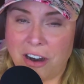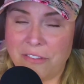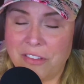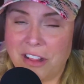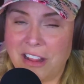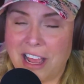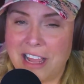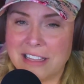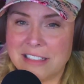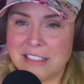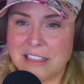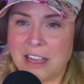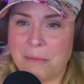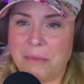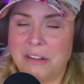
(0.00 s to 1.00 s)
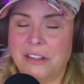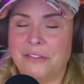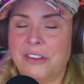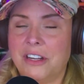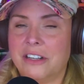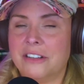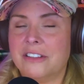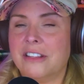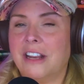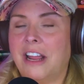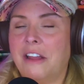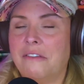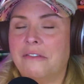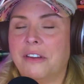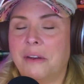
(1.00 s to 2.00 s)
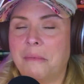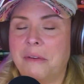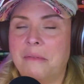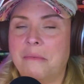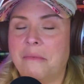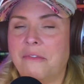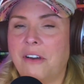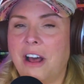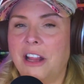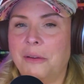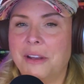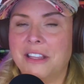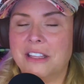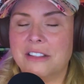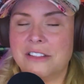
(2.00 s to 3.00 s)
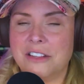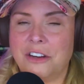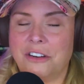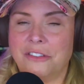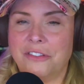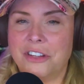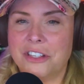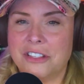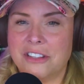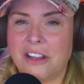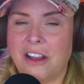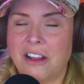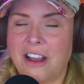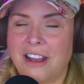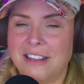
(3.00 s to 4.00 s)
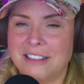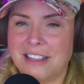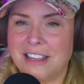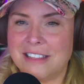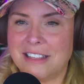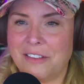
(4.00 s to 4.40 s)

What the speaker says: of the last couple of years that I've been following this Eurovision Song Contest,